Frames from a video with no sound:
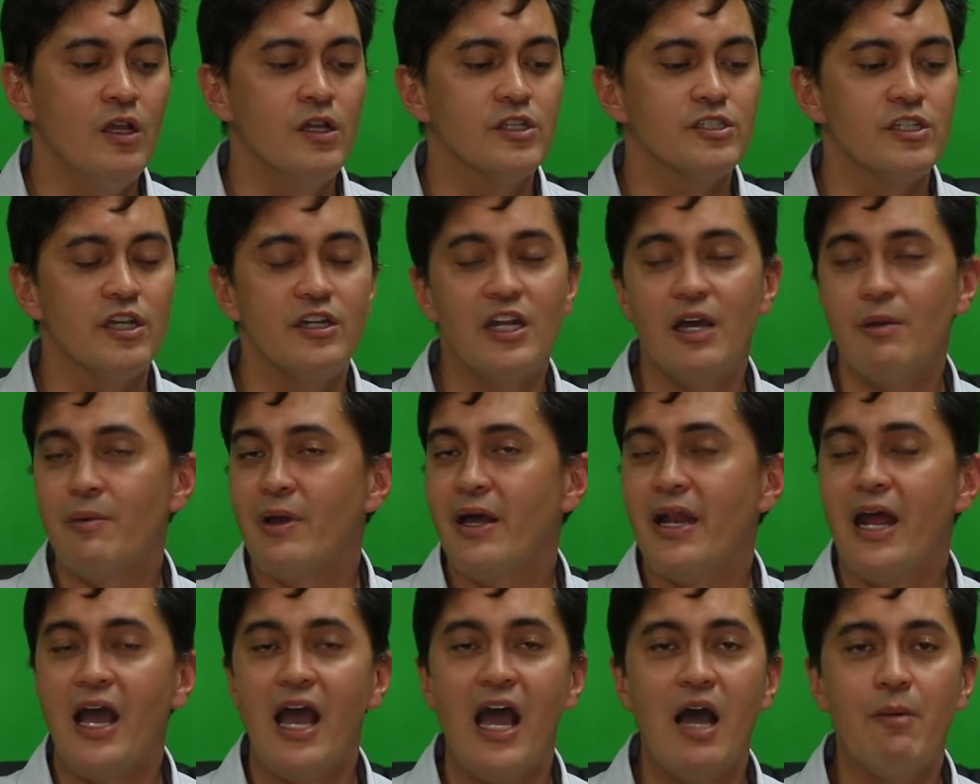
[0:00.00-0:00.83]
So no
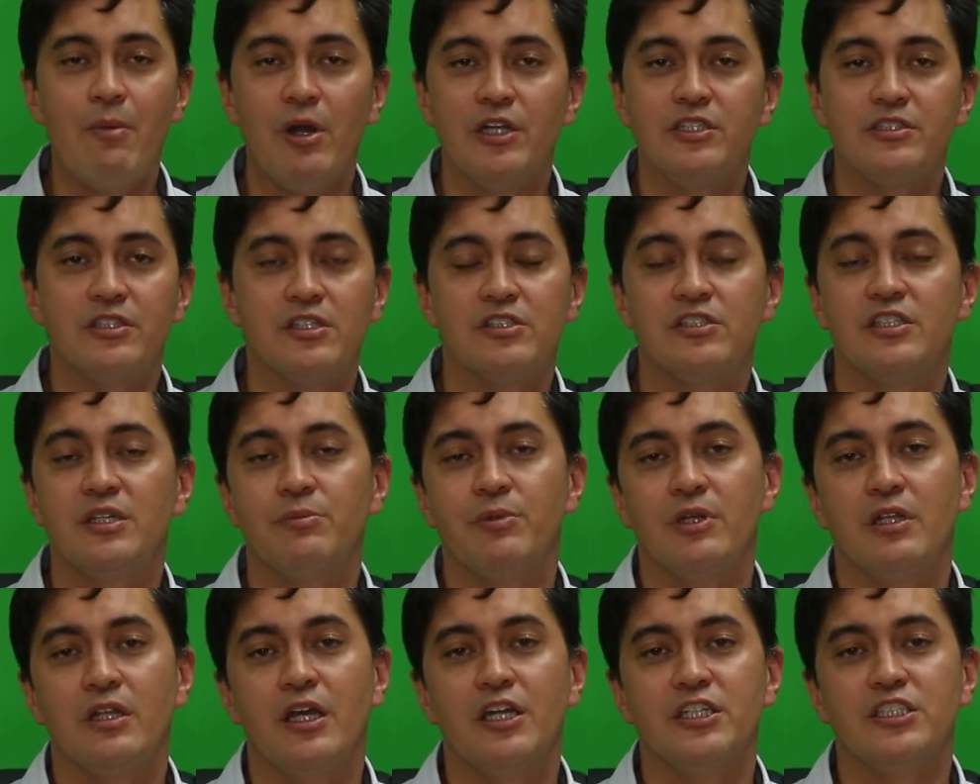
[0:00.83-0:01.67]
matter how much the
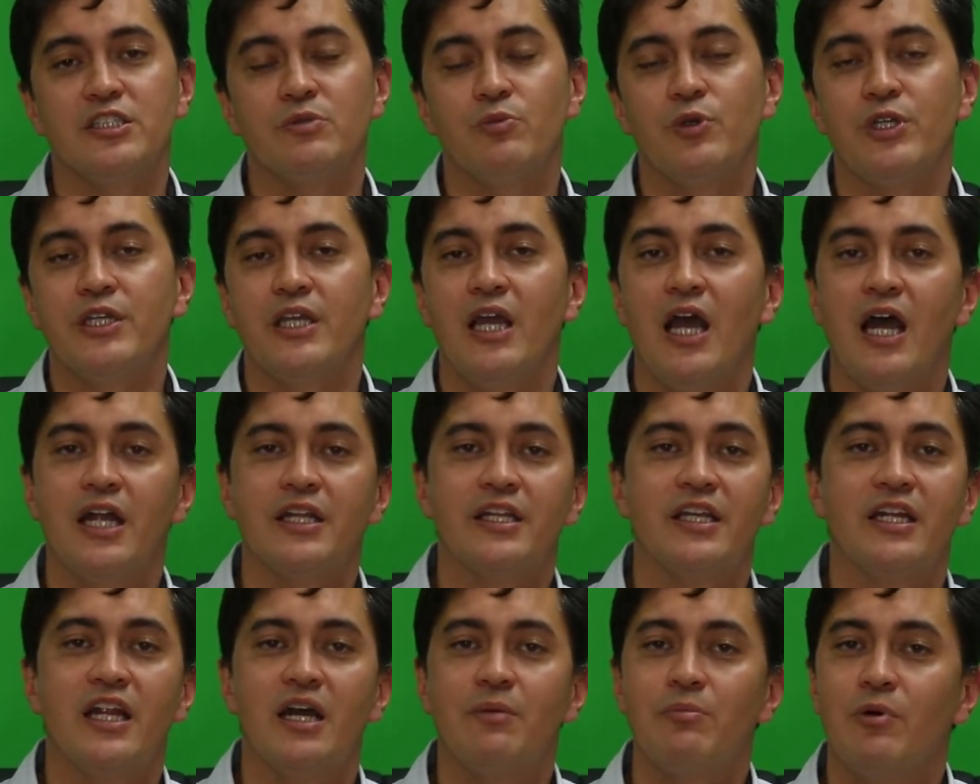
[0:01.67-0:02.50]
stimulation, we can't
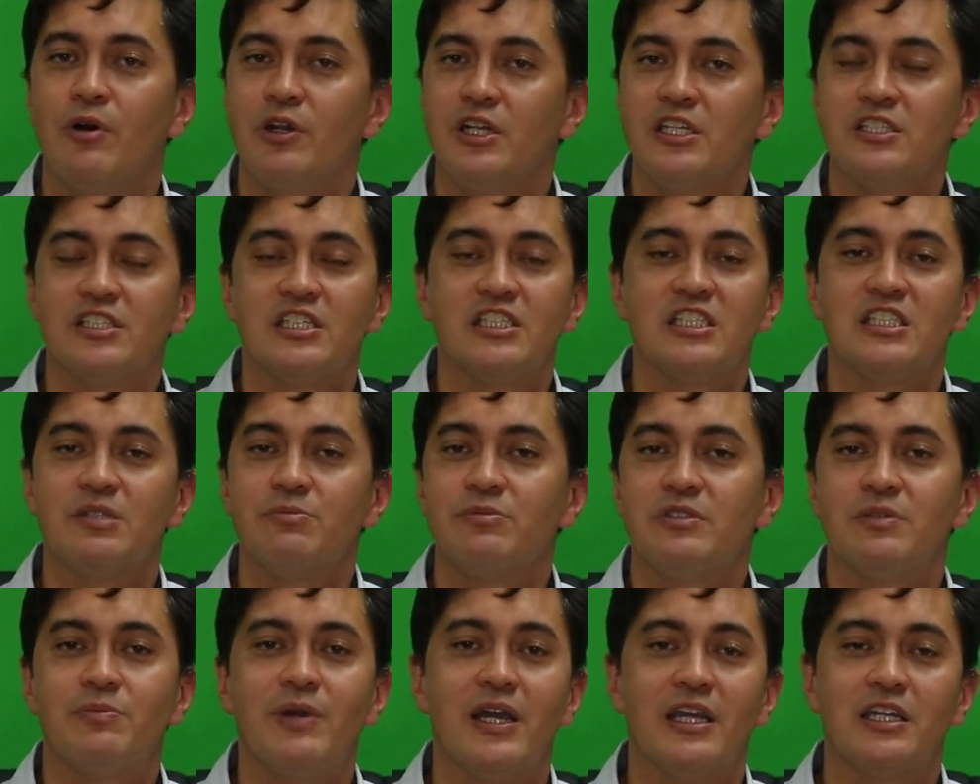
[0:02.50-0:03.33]
get our body
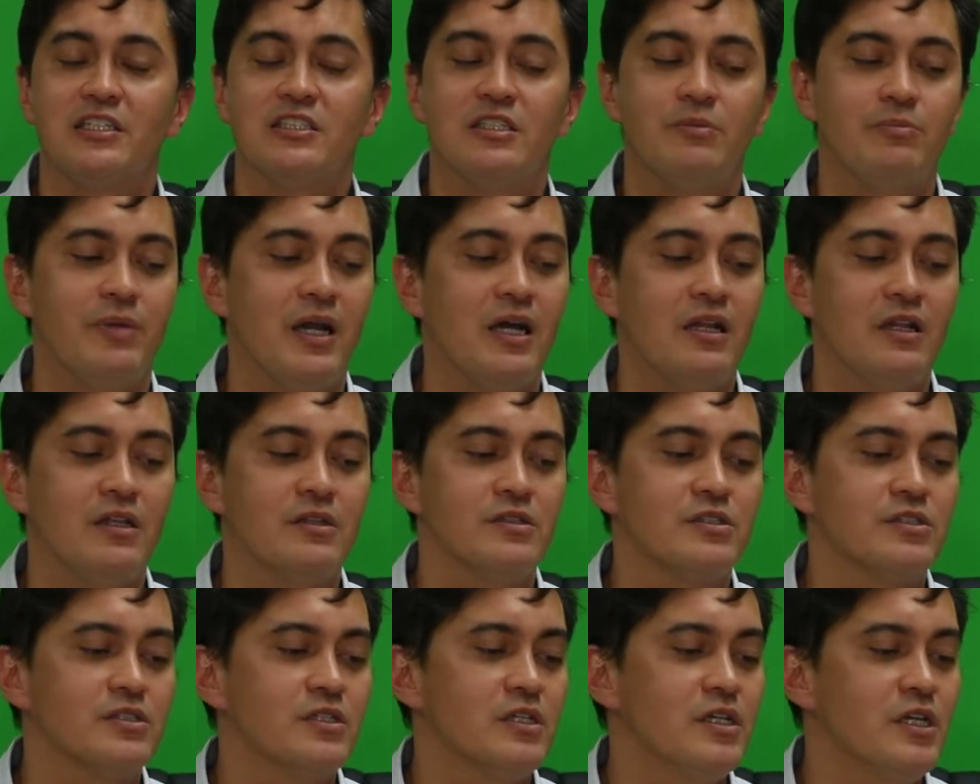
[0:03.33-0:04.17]
systems back into
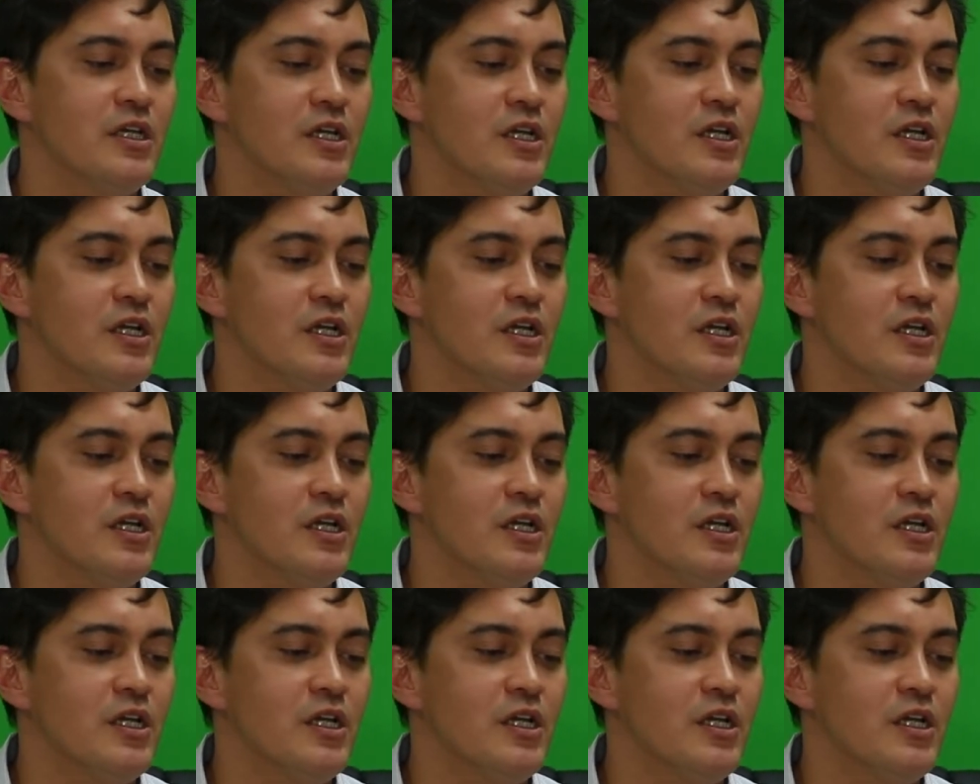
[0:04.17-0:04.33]
balance.